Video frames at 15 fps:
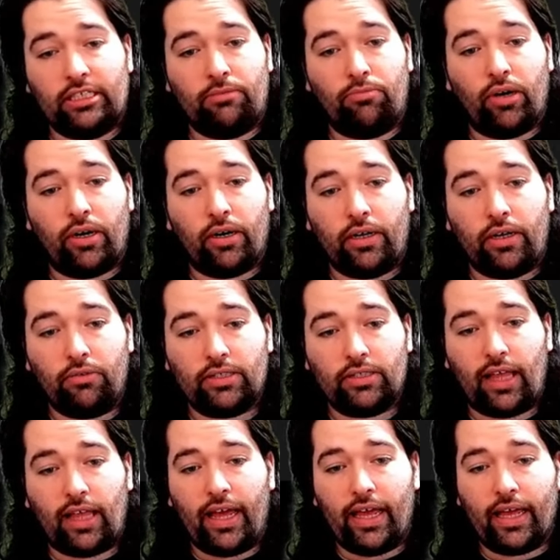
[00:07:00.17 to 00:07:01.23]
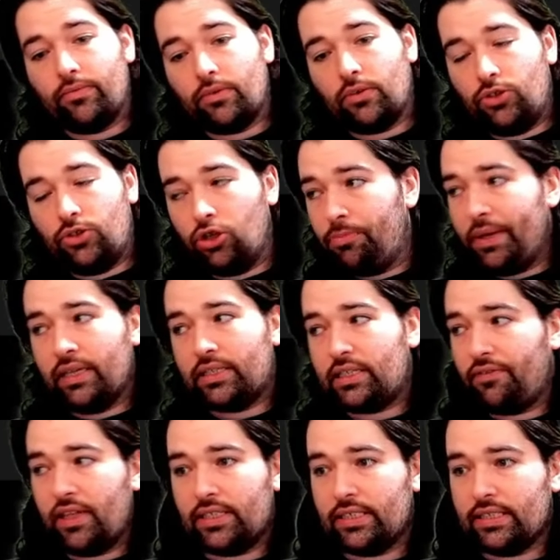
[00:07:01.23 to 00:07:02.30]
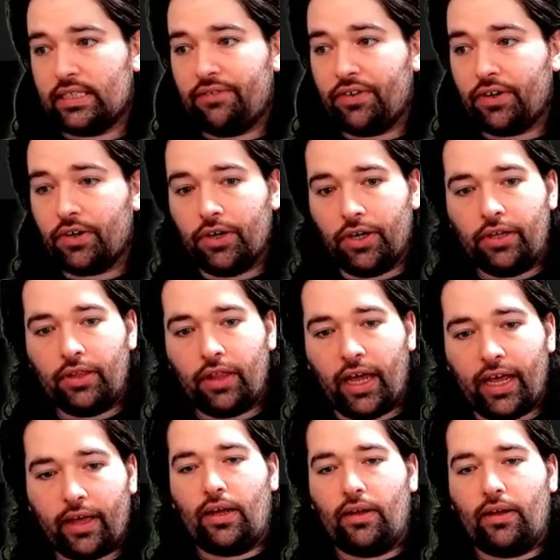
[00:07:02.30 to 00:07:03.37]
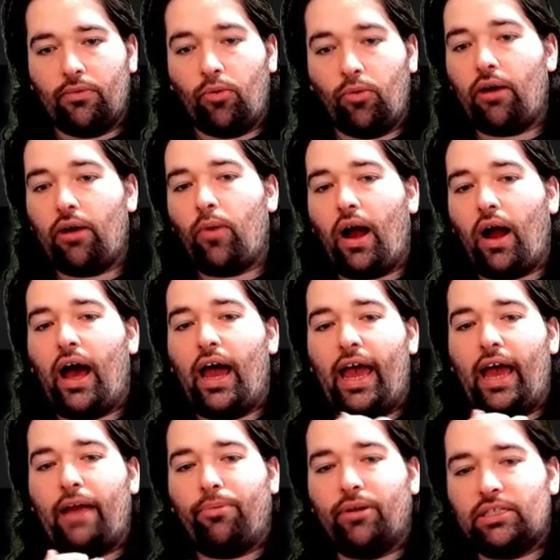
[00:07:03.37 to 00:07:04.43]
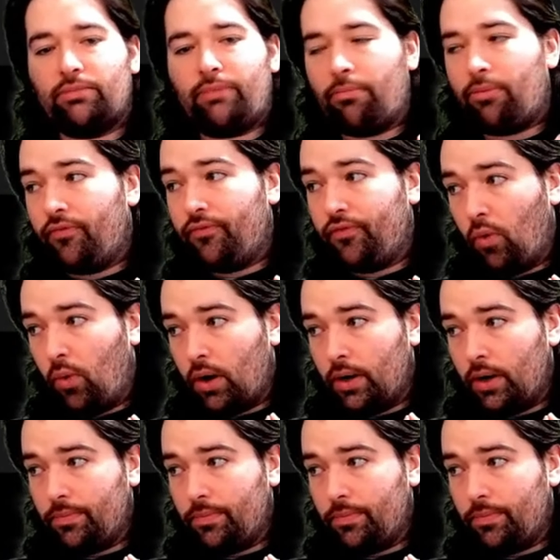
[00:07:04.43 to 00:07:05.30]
where it was like dubious if this is even good. Like where I had Prism at before